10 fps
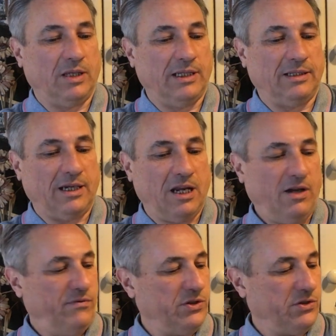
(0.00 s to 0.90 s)
And the
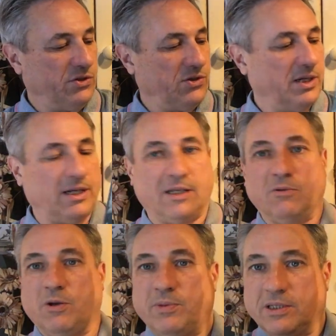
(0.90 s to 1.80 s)
covers,
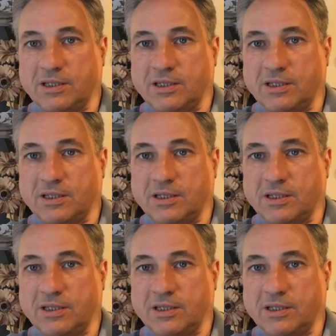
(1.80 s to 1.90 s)
you open